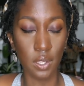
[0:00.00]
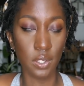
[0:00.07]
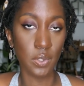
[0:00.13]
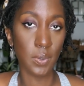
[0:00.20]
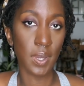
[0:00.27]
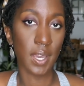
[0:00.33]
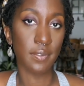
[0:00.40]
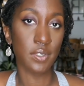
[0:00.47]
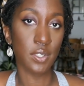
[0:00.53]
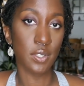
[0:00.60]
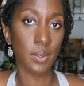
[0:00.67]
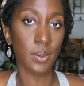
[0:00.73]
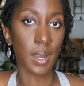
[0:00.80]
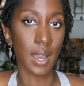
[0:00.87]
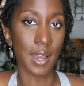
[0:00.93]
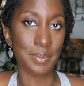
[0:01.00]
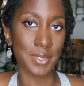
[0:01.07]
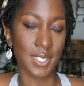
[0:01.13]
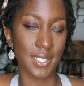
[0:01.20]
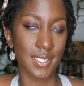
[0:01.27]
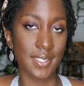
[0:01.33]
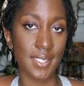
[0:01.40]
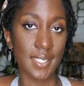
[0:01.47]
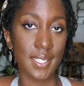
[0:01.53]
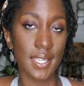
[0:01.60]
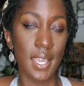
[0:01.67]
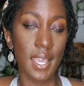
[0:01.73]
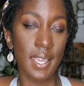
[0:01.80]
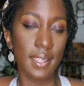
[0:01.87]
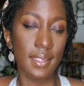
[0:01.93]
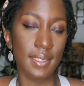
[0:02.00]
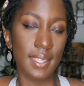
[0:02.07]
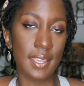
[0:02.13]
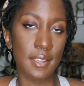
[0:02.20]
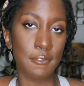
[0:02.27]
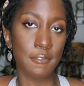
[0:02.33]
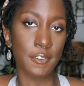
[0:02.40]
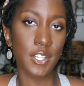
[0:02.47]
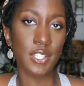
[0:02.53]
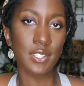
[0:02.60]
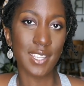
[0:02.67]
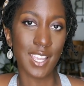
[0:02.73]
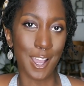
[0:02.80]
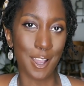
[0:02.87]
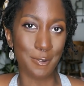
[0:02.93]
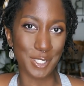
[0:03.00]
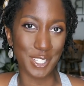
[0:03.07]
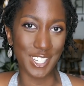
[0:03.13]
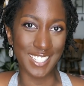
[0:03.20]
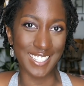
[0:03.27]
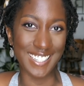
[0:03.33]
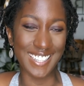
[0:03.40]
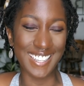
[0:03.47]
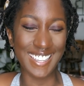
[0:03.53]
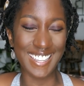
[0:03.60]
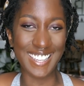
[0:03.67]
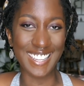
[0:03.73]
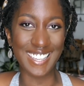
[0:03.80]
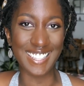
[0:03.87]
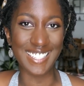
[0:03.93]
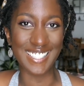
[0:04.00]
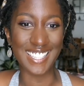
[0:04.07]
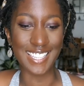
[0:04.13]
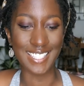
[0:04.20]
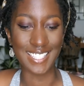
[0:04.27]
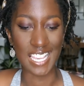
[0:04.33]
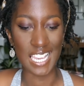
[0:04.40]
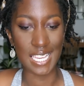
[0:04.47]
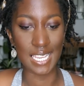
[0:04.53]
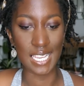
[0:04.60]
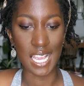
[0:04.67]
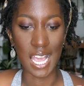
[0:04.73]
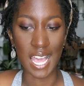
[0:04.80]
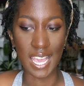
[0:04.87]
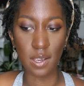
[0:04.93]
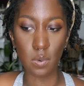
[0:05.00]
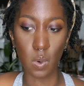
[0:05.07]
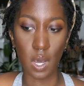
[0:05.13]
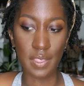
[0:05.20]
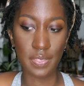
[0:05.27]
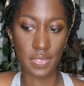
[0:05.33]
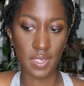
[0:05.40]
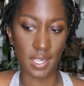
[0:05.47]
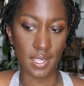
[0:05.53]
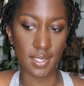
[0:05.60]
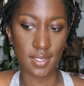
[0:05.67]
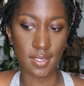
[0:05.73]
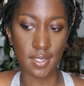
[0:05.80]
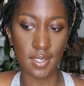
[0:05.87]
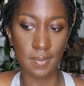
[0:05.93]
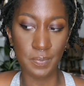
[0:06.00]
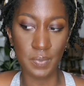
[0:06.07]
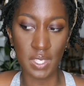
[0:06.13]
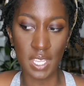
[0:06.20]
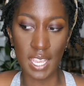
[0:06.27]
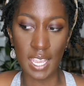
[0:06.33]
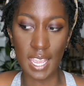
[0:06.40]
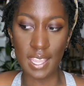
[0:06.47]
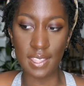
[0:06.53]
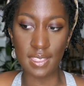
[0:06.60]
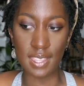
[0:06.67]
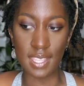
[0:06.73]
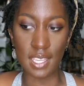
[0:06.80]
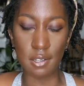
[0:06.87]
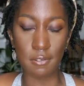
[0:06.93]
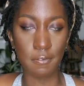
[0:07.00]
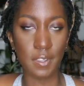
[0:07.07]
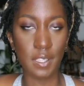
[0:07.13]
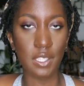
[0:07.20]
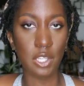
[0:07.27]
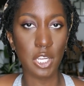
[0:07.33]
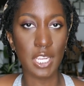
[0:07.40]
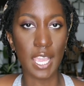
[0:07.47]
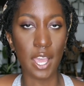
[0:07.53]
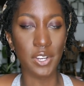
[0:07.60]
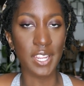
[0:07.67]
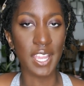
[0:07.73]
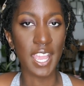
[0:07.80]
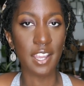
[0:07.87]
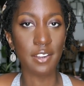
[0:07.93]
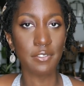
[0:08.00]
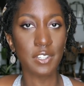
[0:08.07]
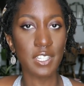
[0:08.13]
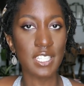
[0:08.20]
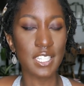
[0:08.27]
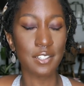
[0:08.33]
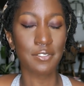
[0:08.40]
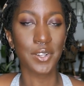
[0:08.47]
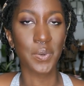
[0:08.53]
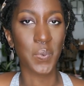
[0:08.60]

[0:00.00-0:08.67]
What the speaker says: you have two options. The first option is saying, I want this, and then figuring out every different